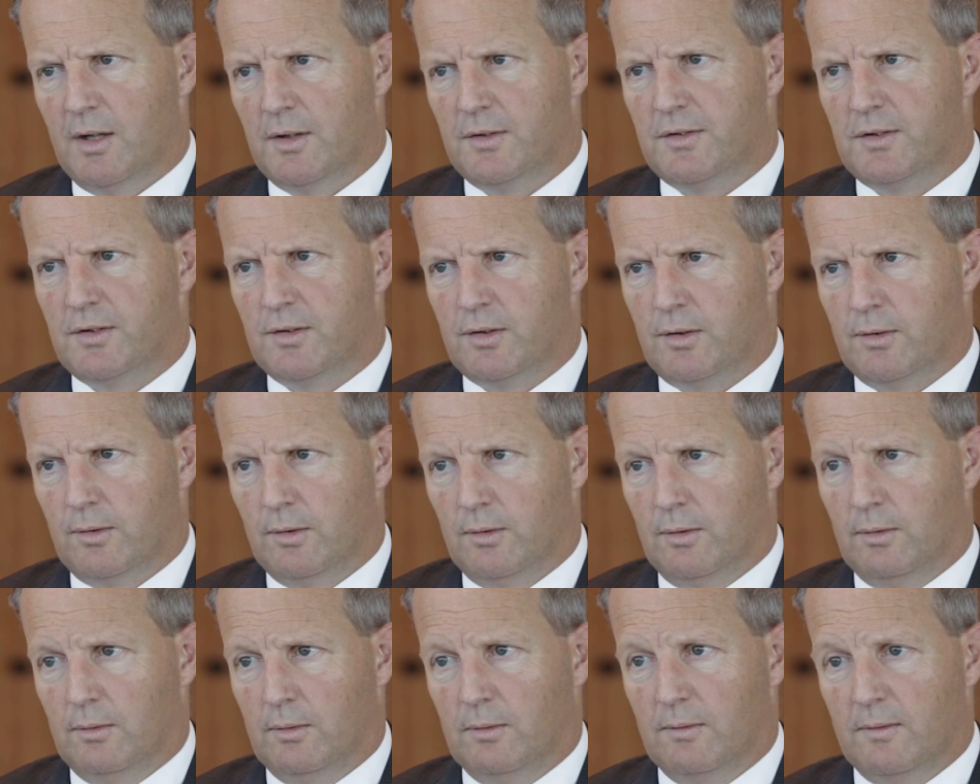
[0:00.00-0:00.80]

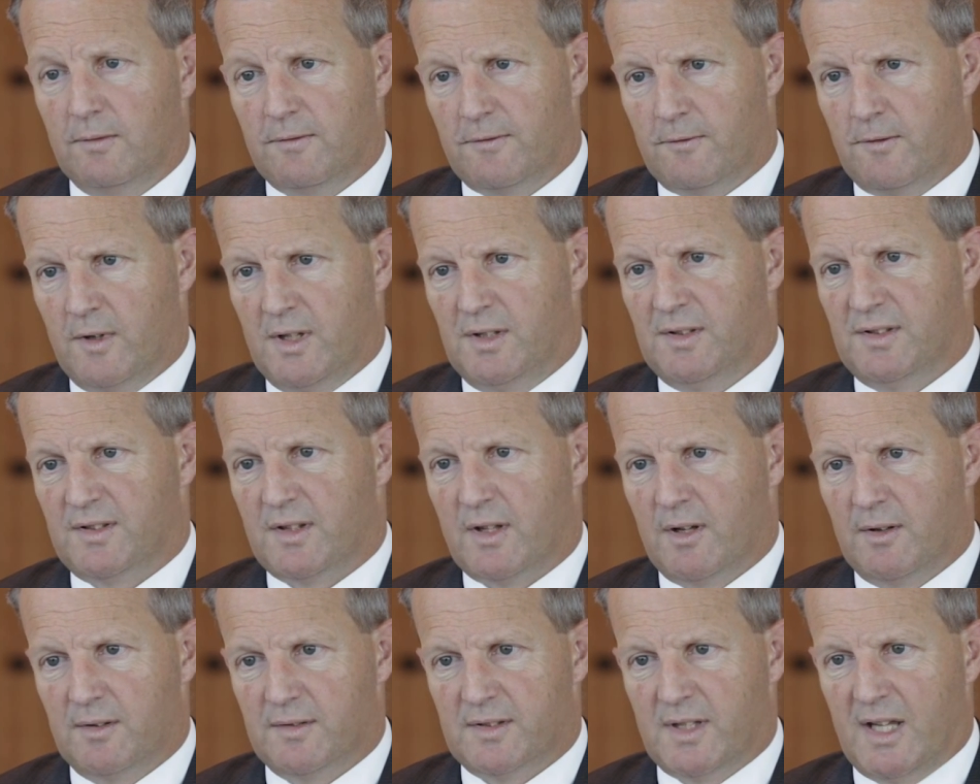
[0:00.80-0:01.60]
to freeze
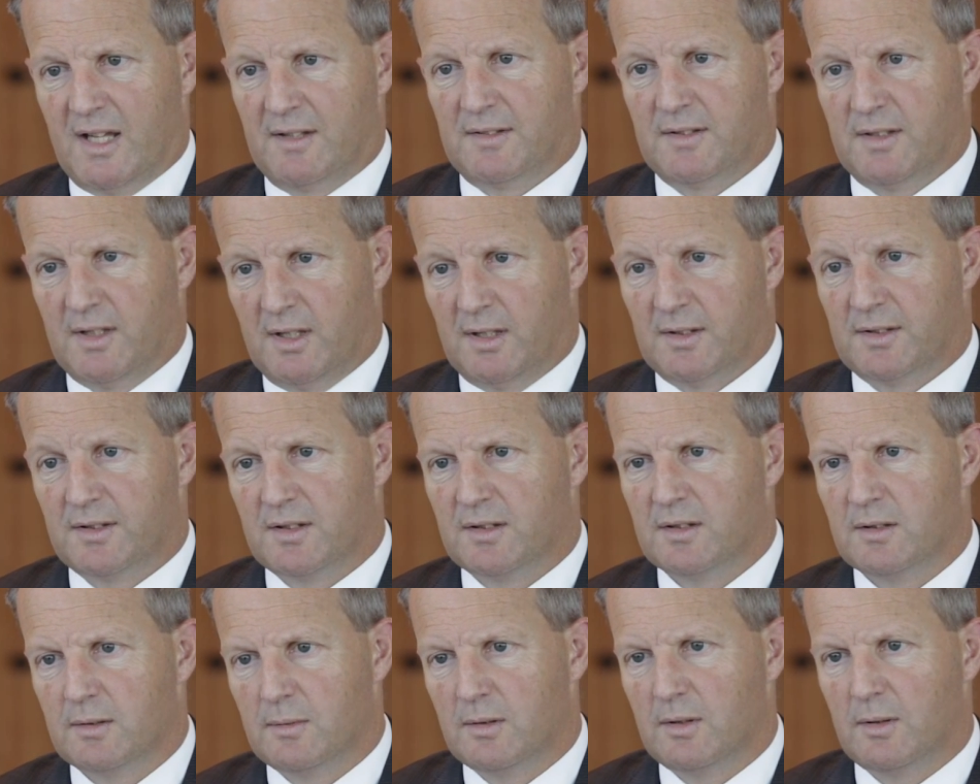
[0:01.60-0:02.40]
those
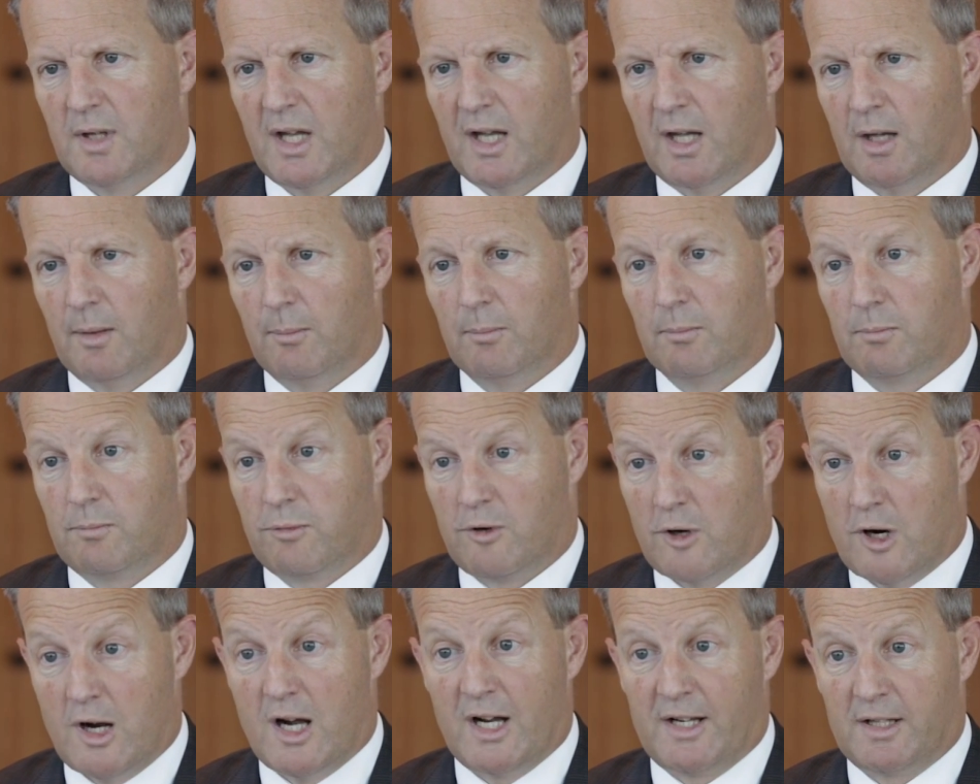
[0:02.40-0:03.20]
assets
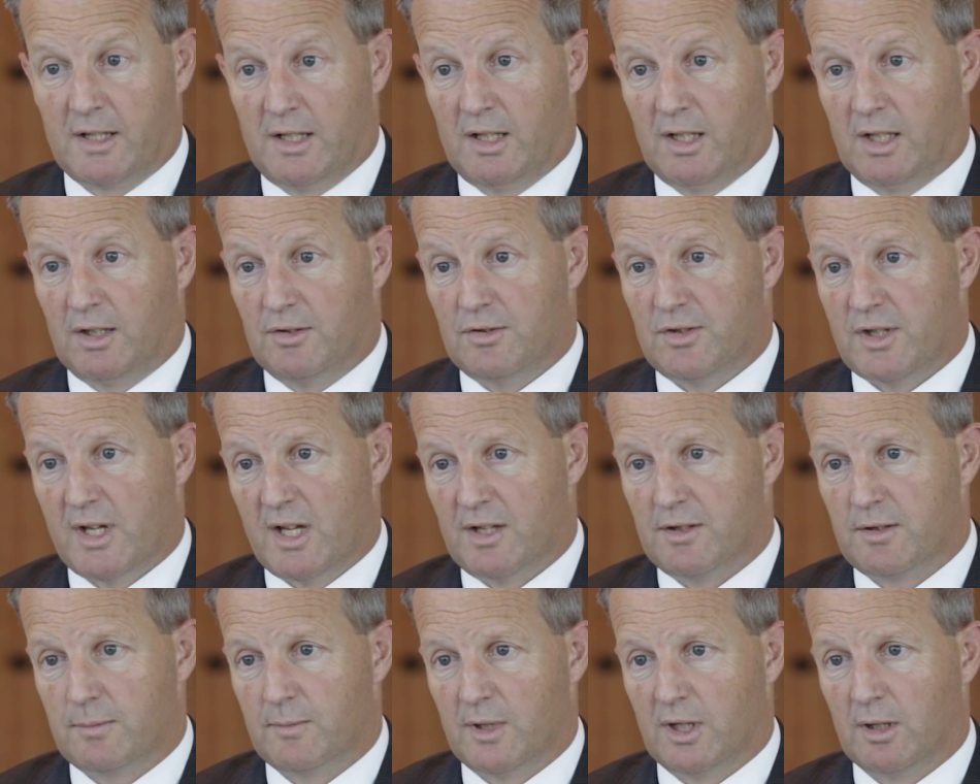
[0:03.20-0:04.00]
prior to getting
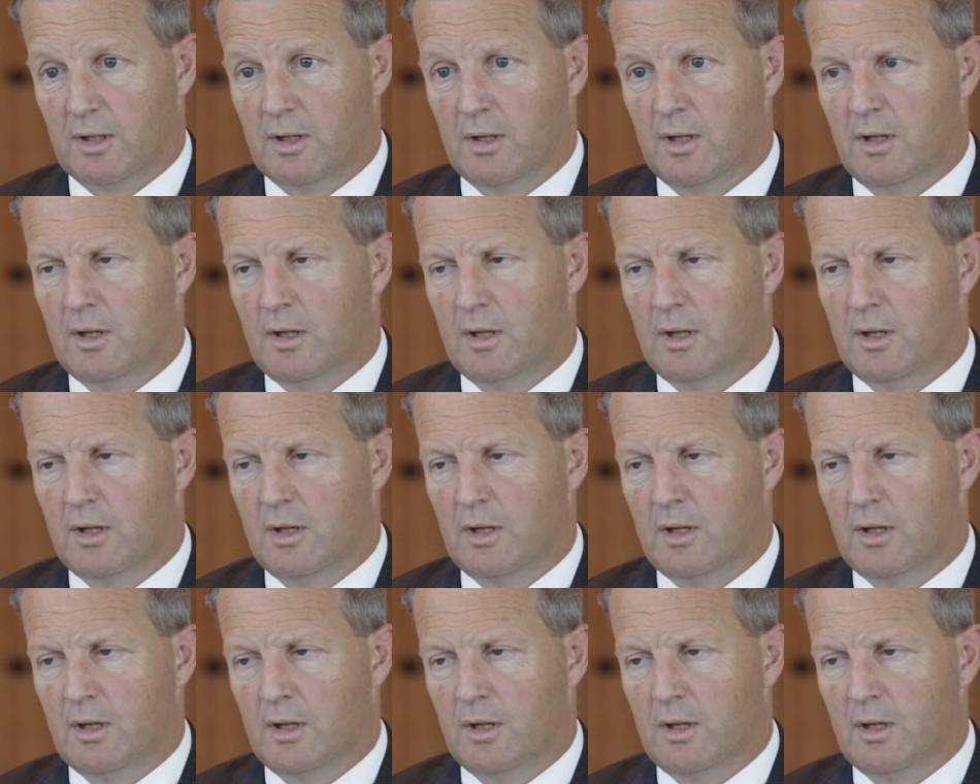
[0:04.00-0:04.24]
judgment.